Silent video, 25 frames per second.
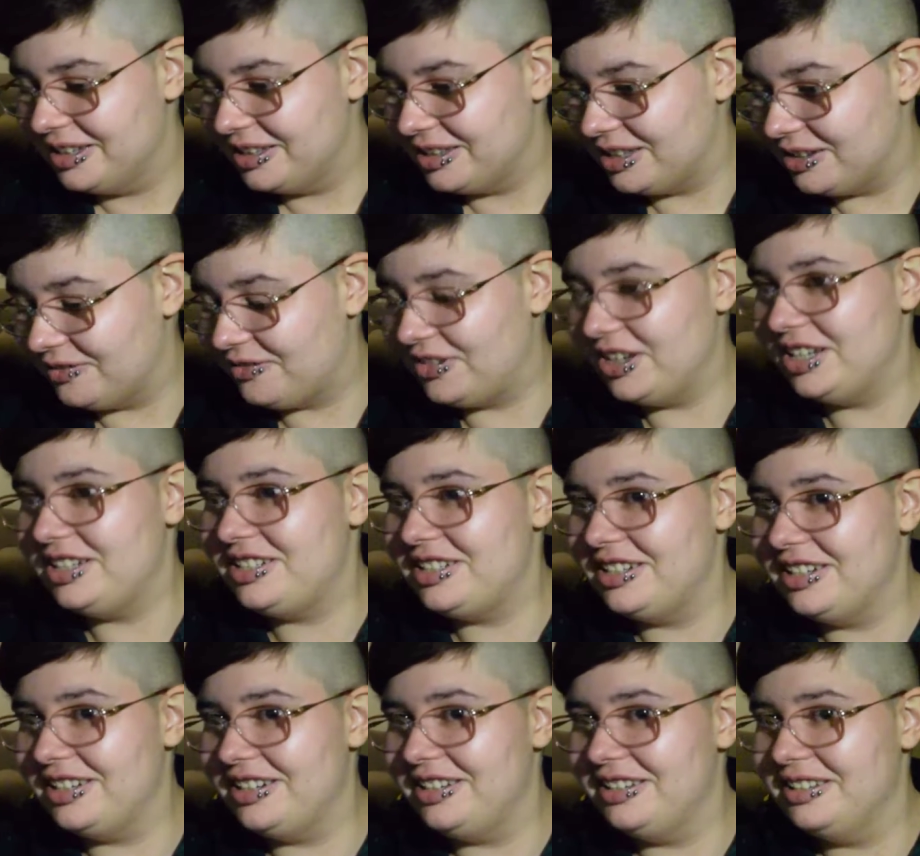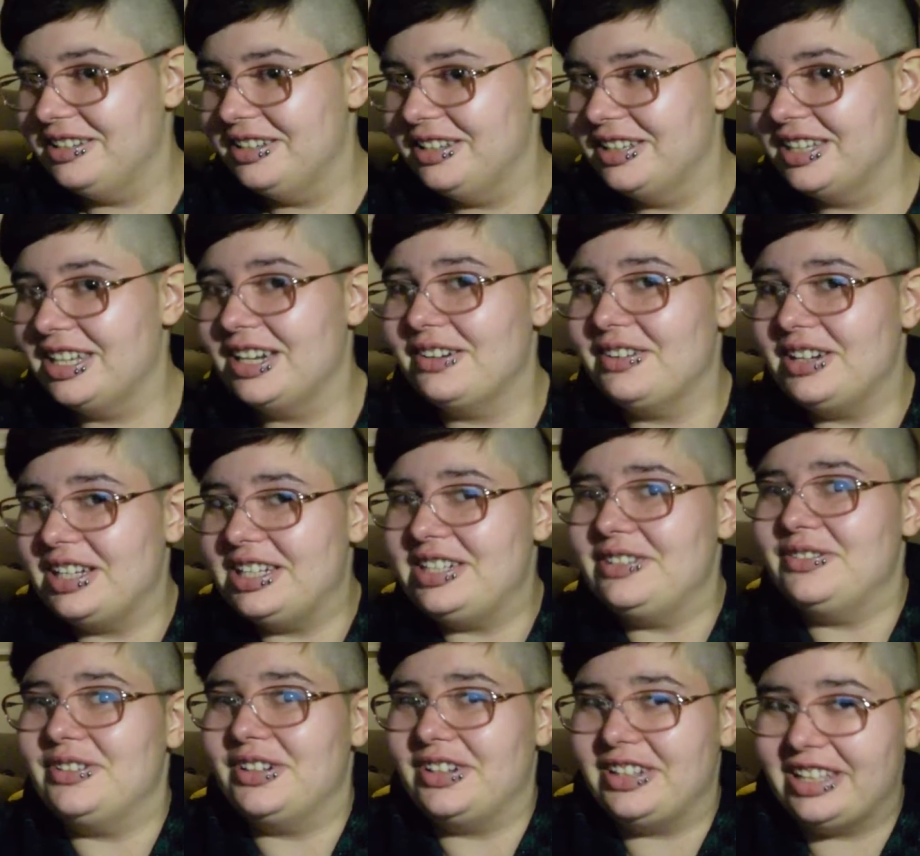that featured going
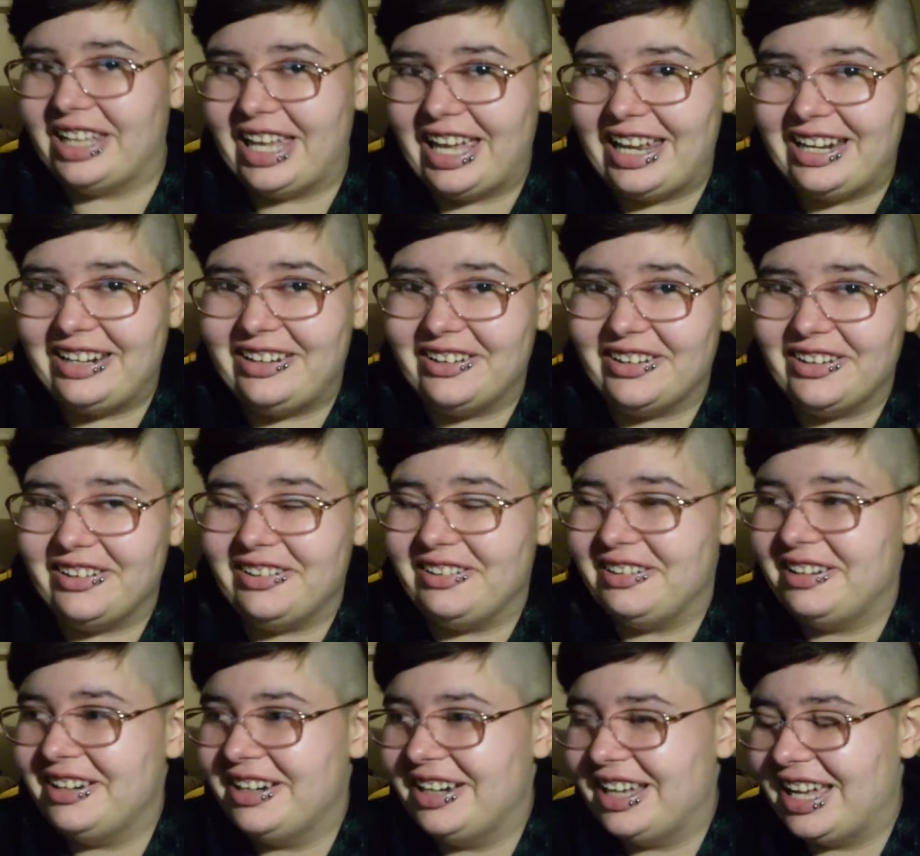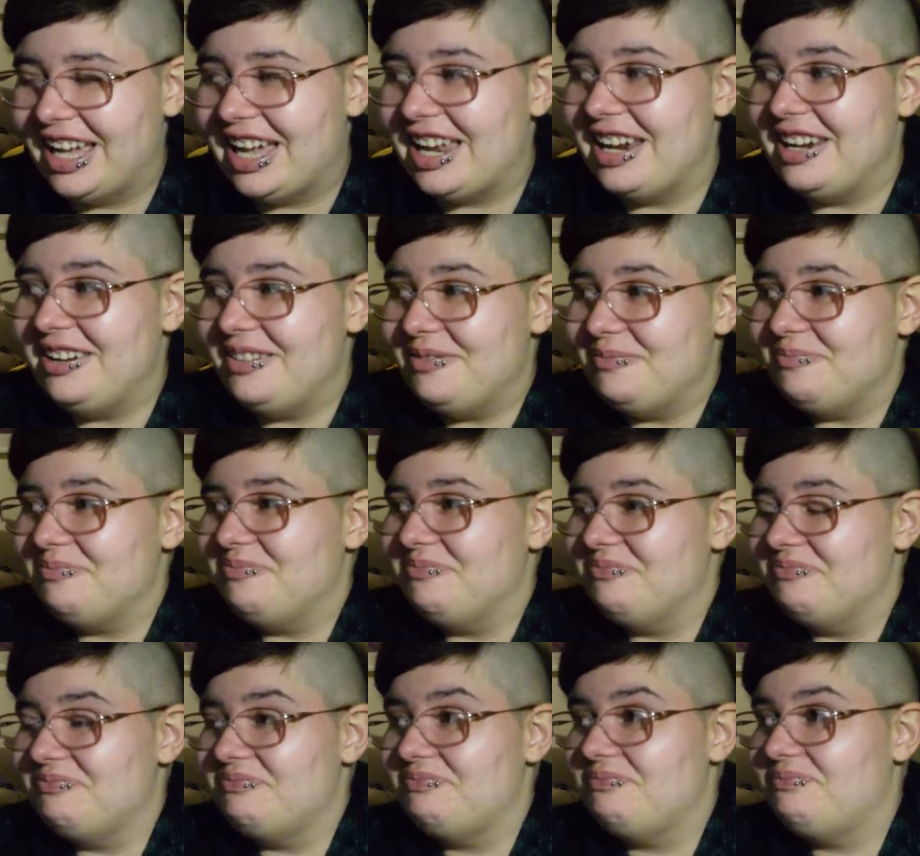to Orlando, and
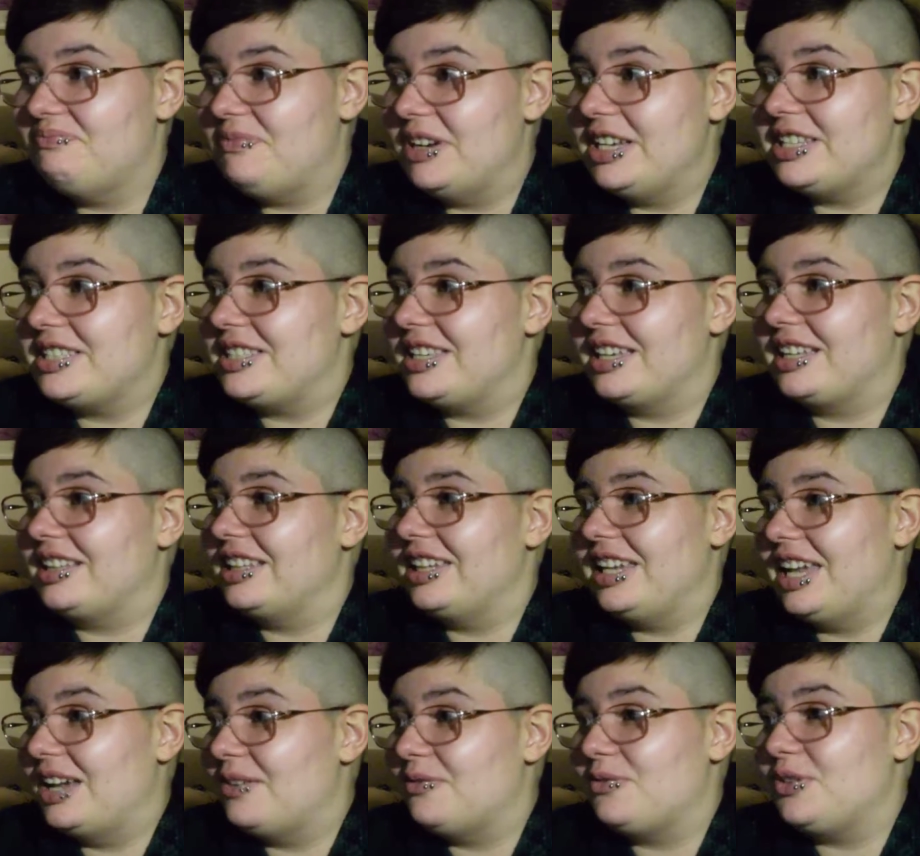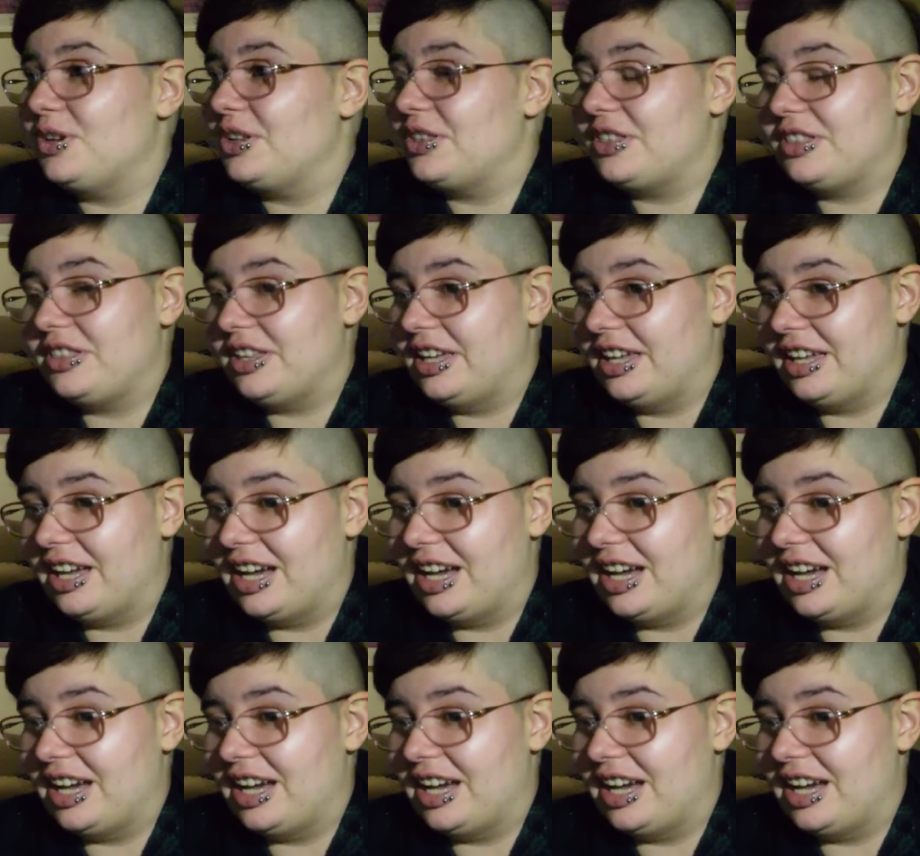basically everything